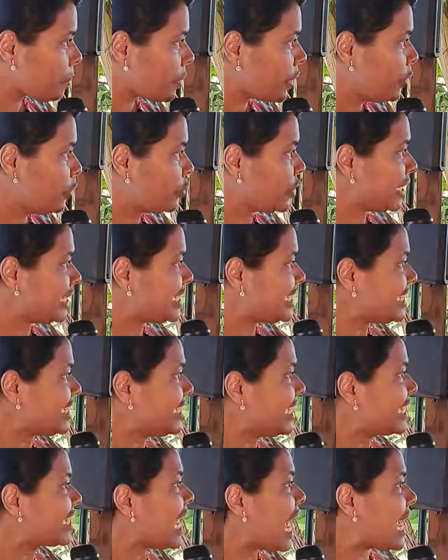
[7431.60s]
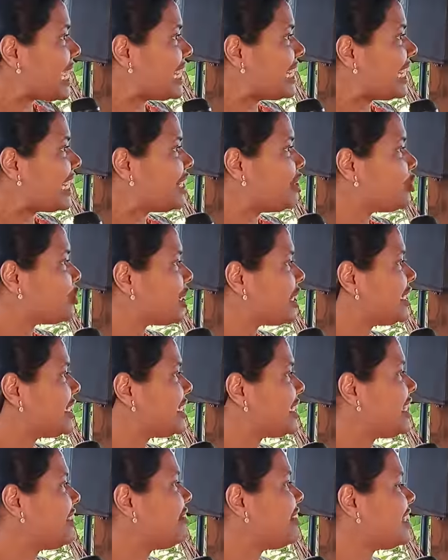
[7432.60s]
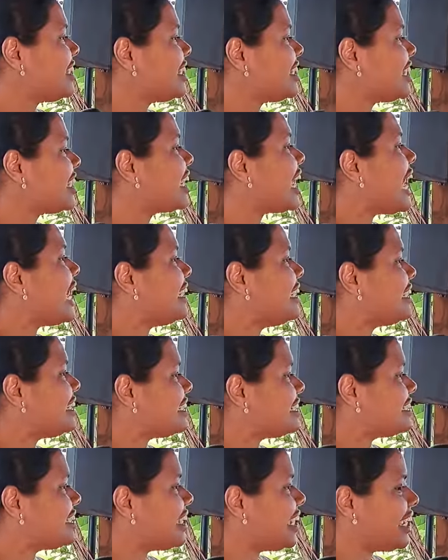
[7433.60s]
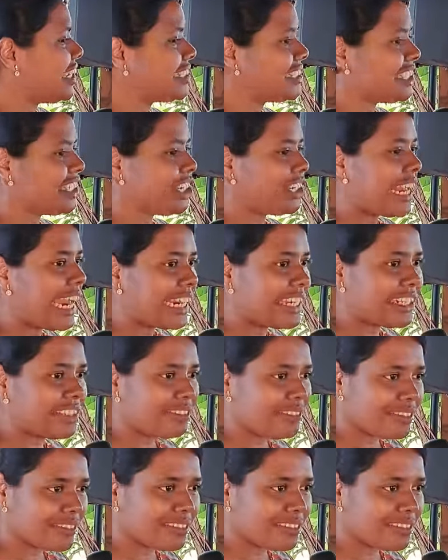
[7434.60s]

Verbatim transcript: You can see a garden and you can see whether the gardener is lazy or active.